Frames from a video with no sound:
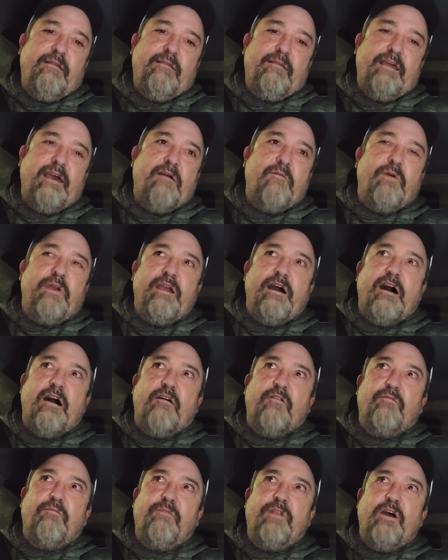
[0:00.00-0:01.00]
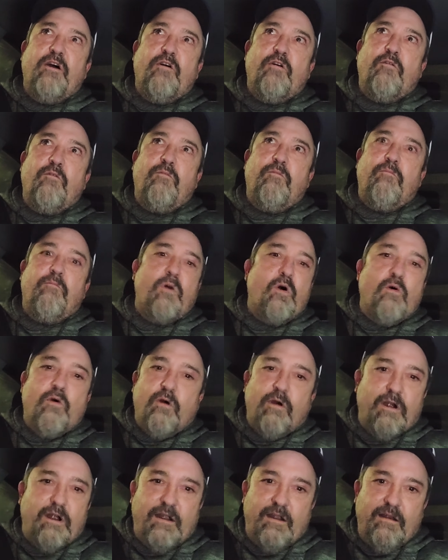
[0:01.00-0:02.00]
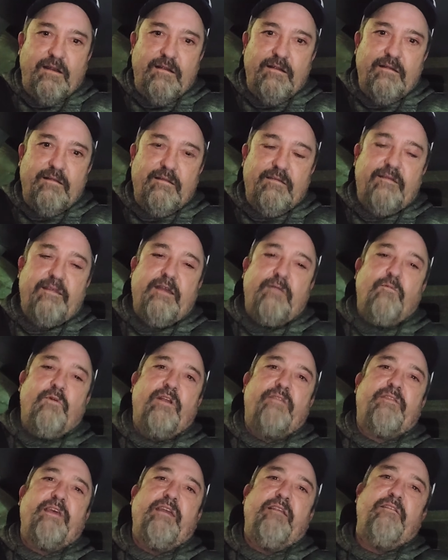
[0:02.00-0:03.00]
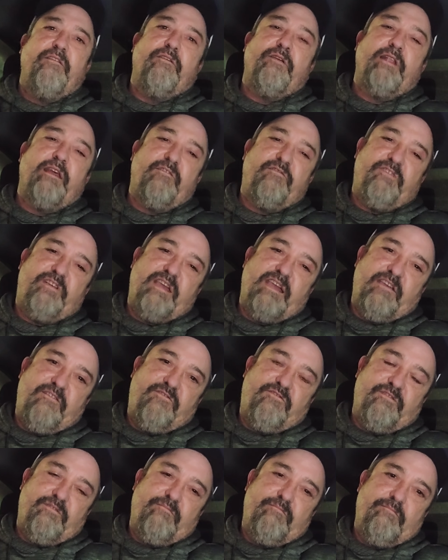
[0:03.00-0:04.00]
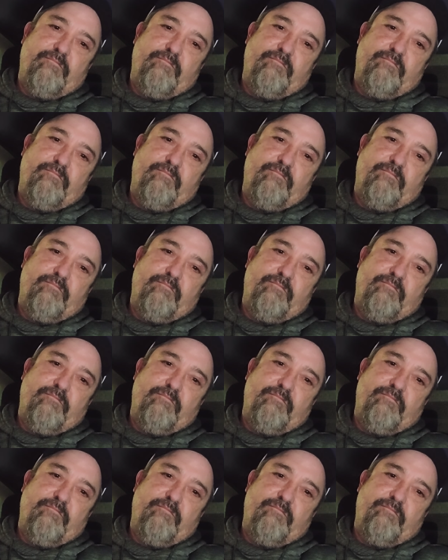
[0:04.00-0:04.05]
that we all know more than what they do in education.